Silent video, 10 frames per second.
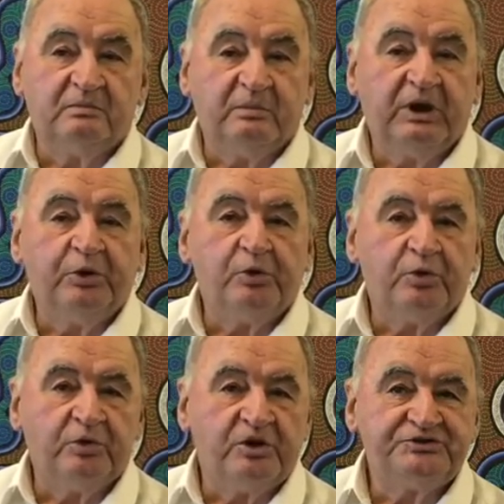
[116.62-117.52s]
many
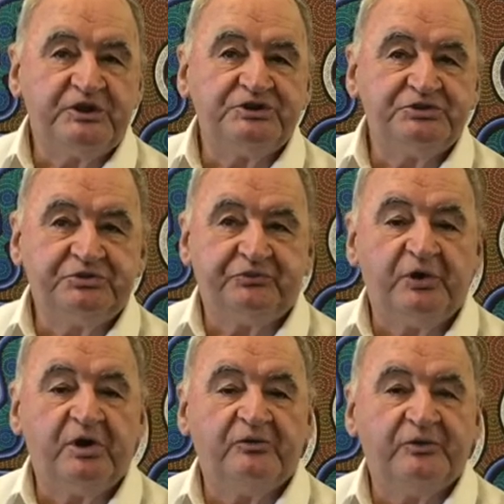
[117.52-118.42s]
organisations
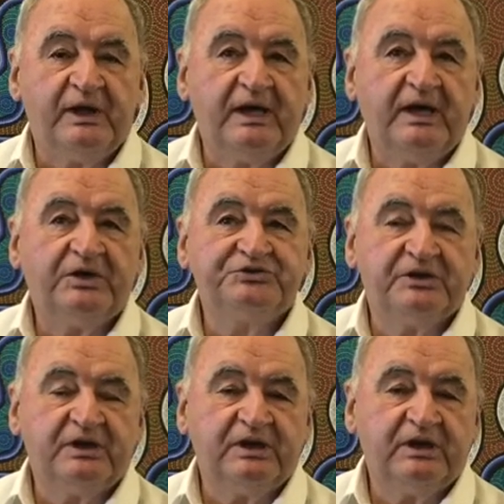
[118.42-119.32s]
fly flags
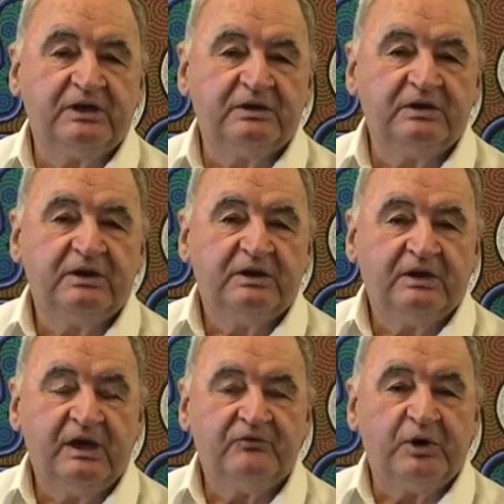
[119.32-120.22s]
and they
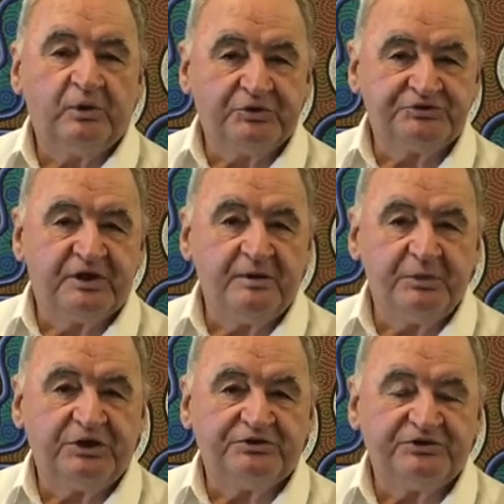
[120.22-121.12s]
have elders come
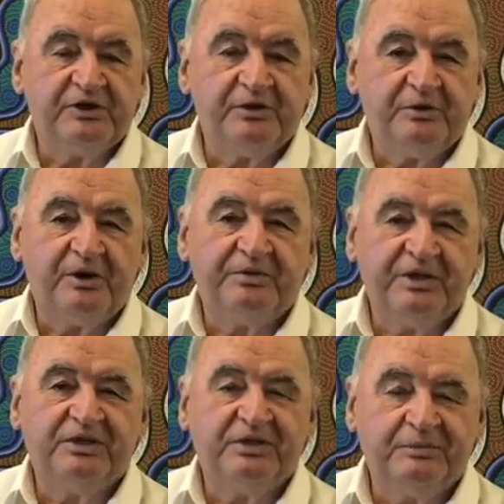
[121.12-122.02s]
in, so I
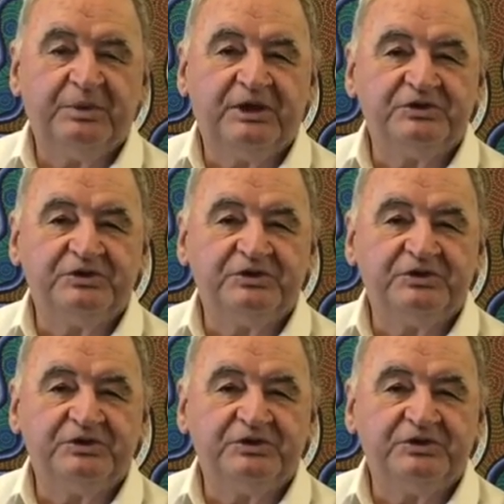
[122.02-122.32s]
think they're big